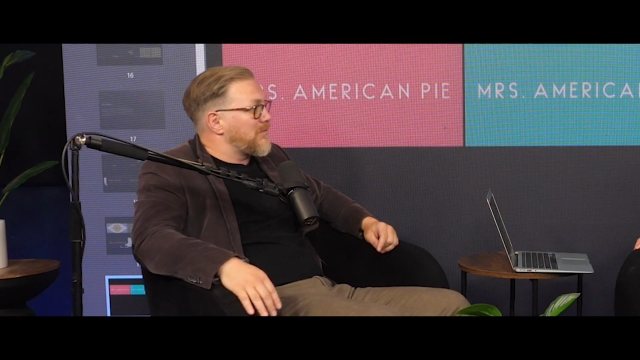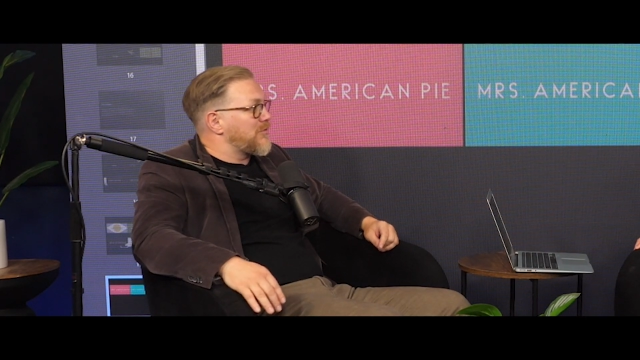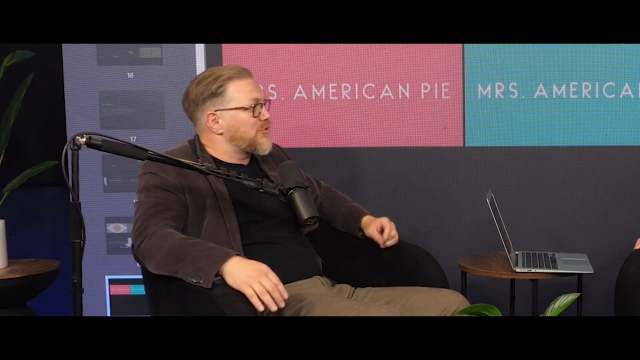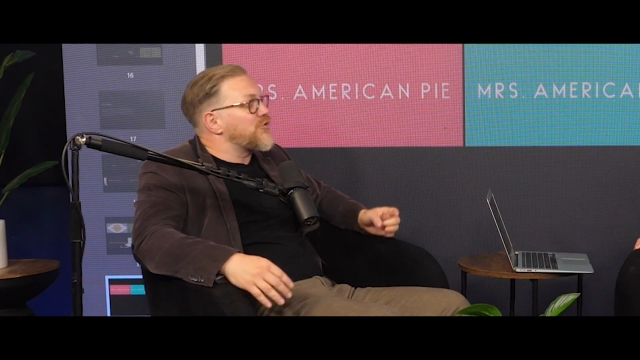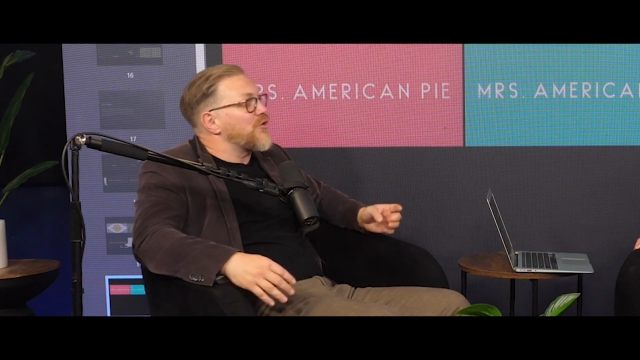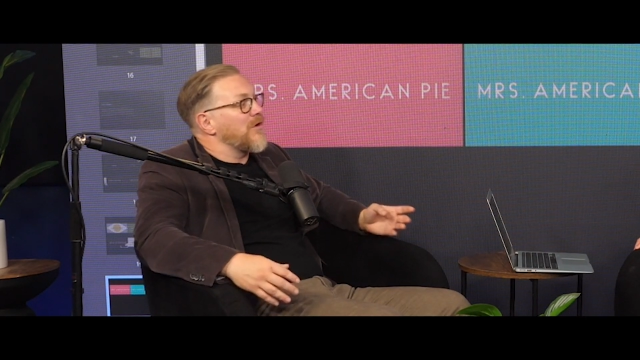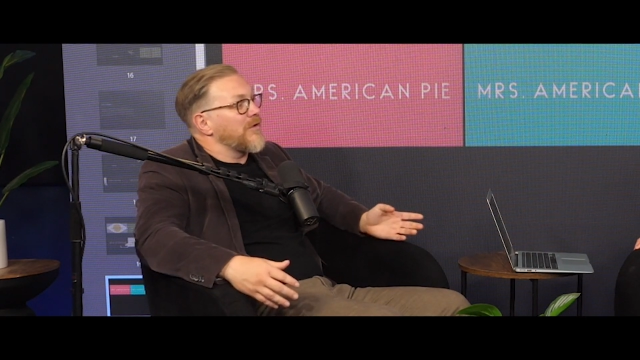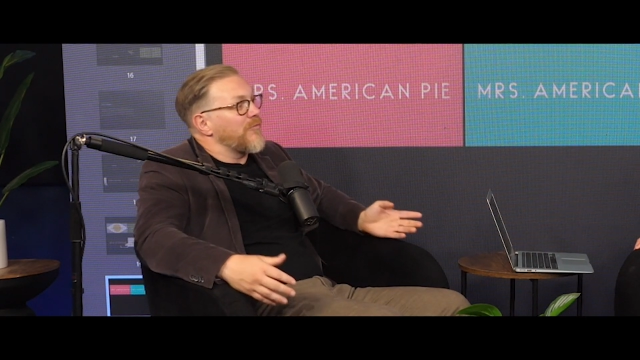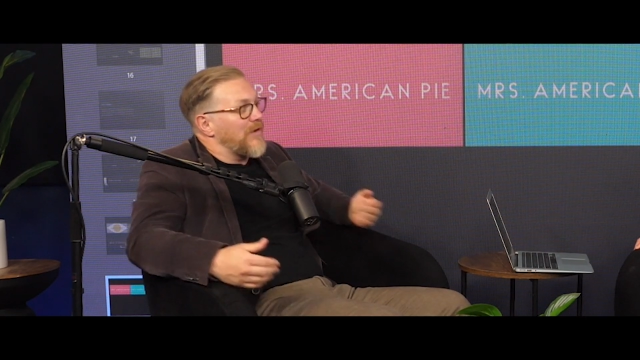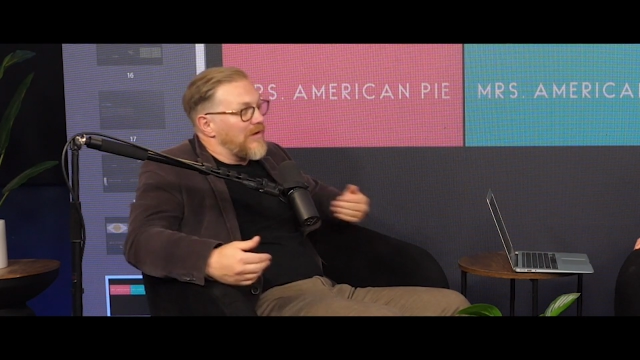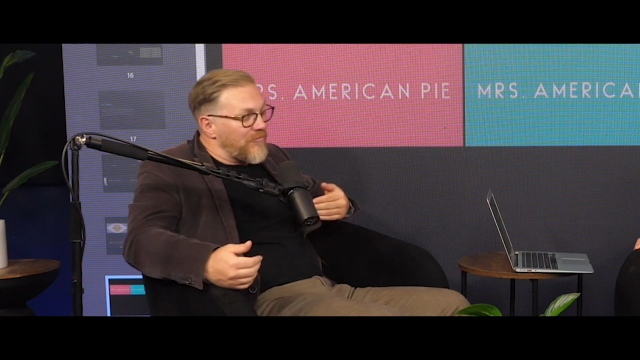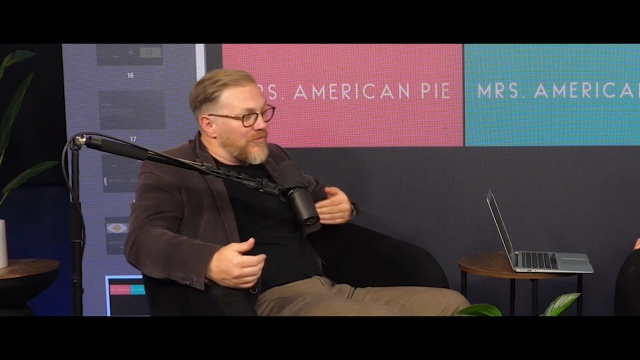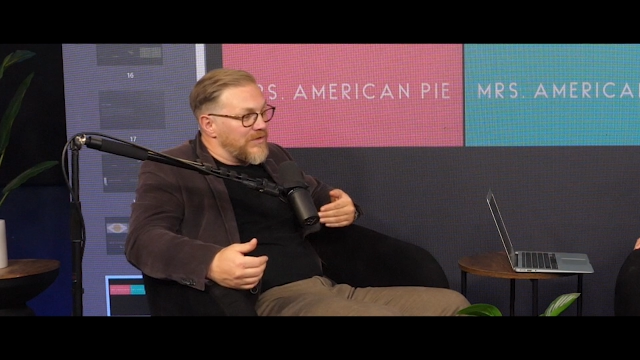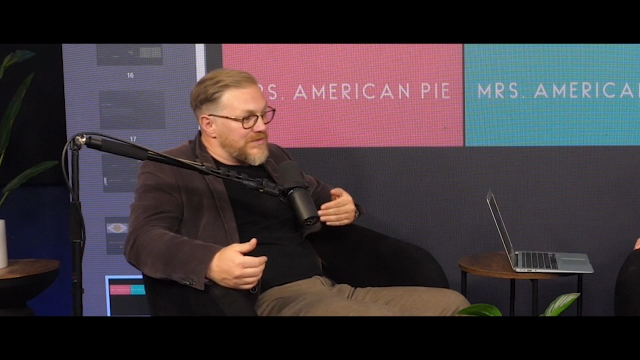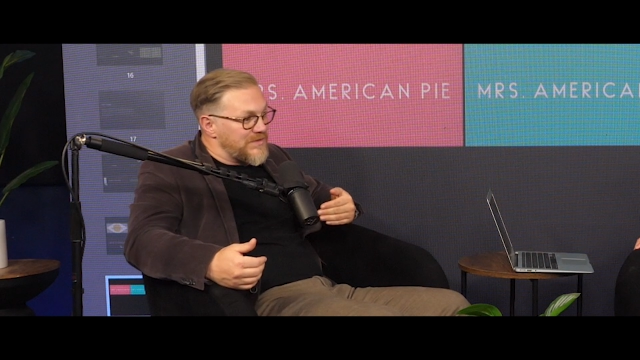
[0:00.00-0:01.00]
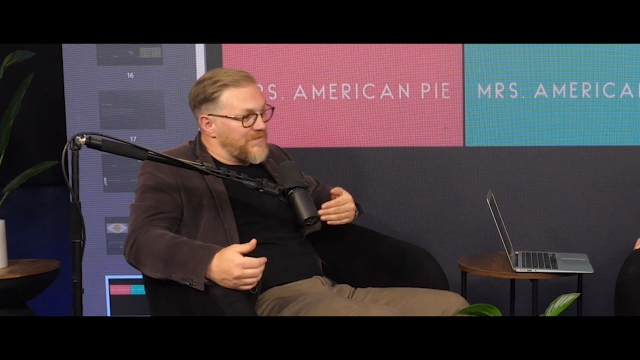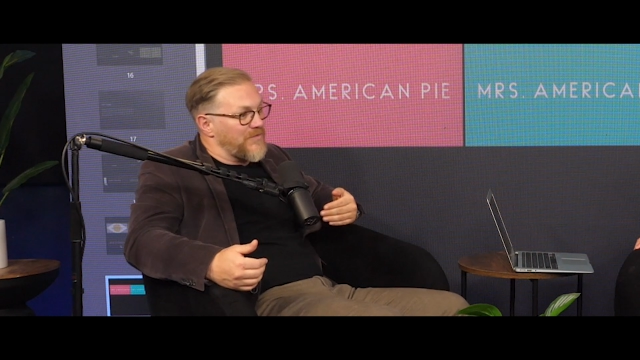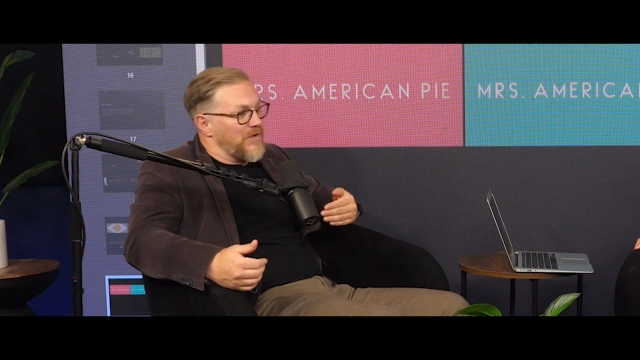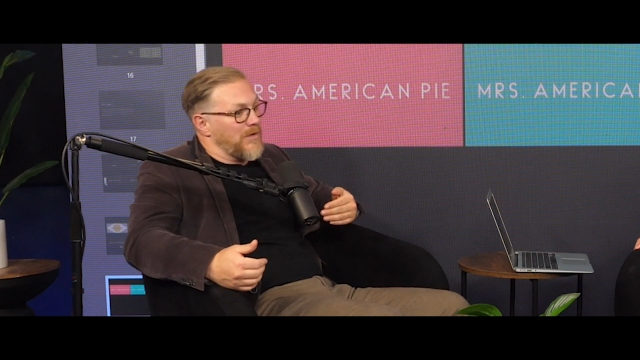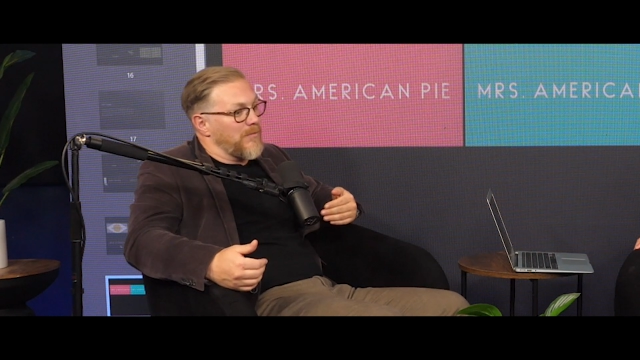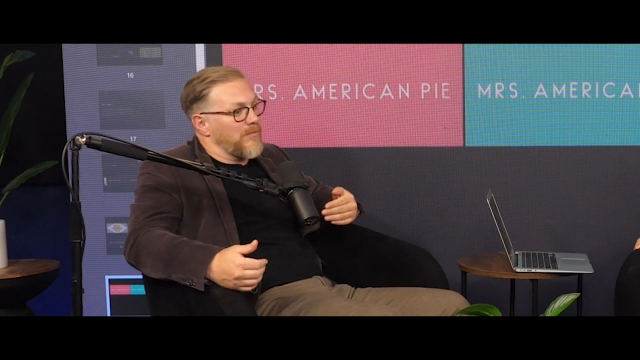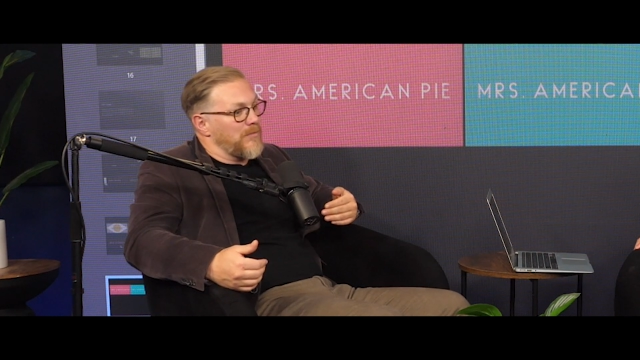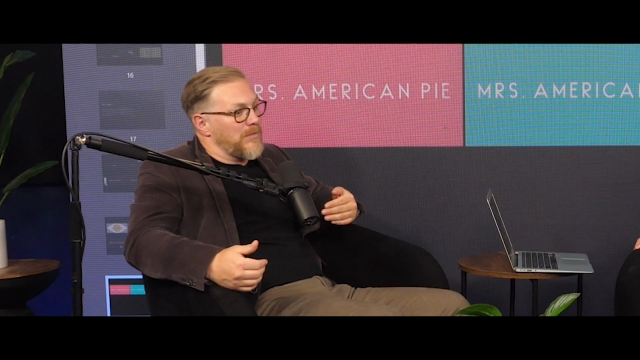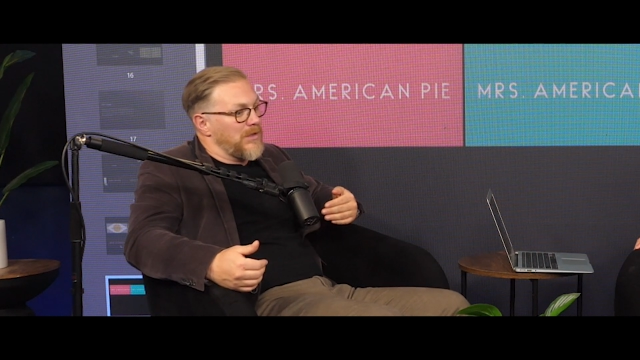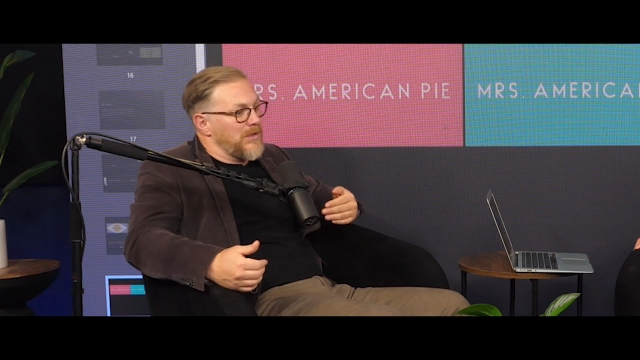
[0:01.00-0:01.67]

drawing reference from